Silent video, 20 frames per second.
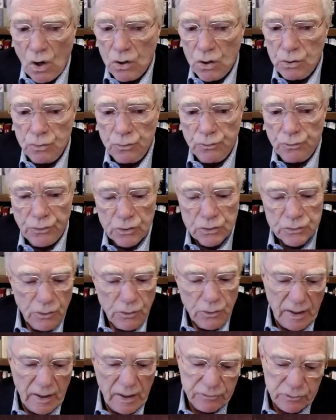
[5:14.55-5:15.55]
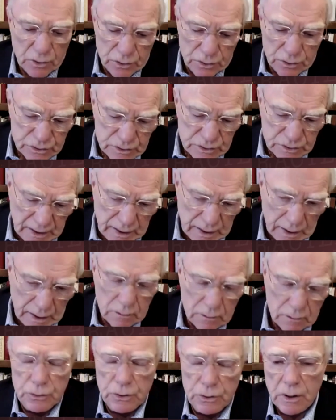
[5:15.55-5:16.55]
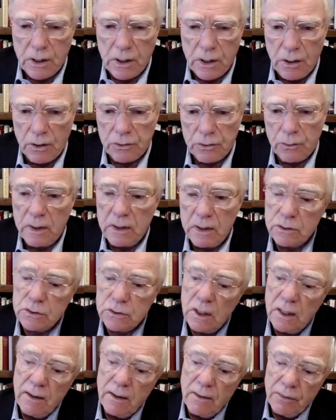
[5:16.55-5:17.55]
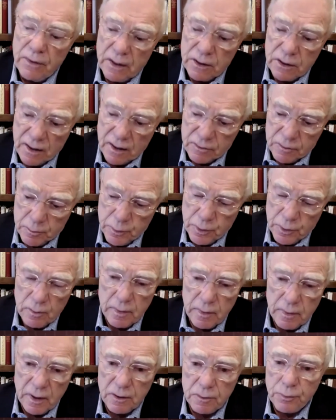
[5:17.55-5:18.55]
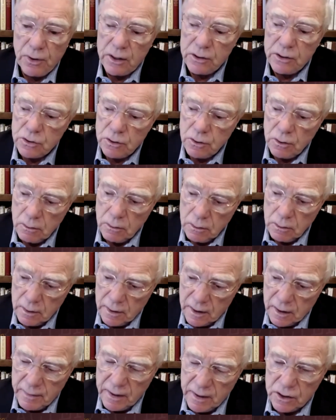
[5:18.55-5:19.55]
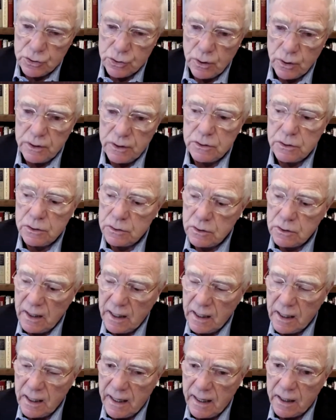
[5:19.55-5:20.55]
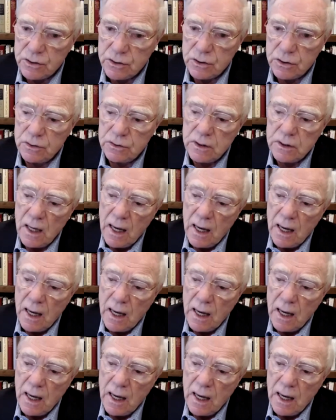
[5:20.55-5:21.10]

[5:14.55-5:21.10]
You first of all have to understand who your character is. Then you have to put them under pressure, let them make choices, take actions,